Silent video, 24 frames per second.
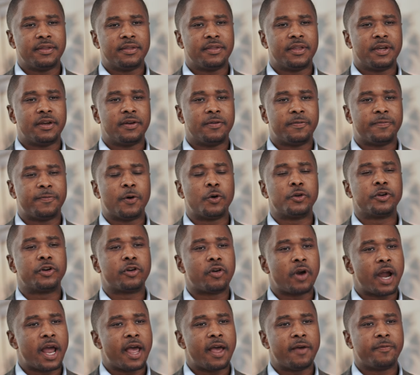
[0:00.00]
The
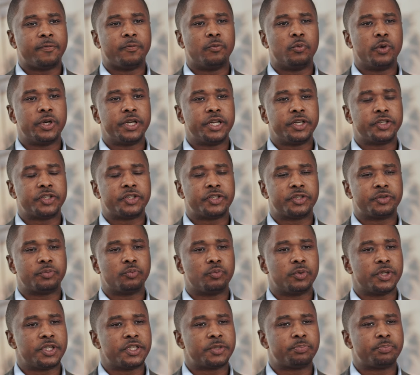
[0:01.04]
photograph, which was